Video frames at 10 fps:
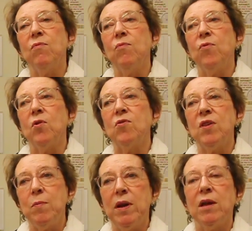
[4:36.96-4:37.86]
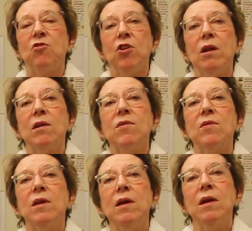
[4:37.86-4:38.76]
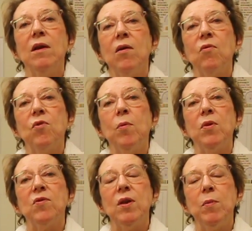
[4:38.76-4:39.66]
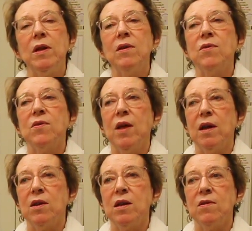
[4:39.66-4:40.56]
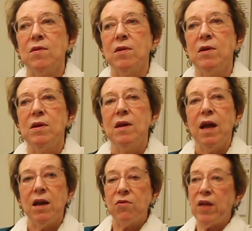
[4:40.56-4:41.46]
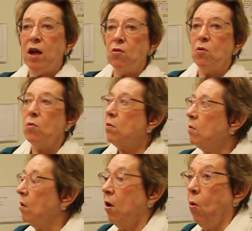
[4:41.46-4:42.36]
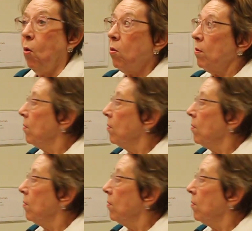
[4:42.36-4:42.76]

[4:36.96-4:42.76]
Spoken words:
for similar journals from similar societies. And they are all,